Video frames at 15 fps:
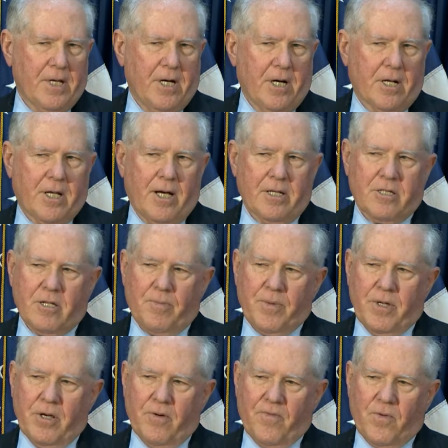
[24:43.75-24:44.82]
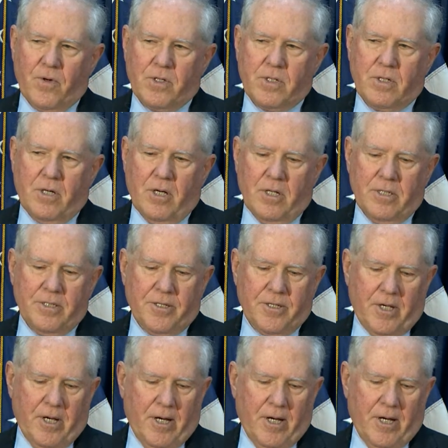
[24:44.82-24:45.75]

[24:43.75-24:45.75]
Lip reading: a concept the Air Force calls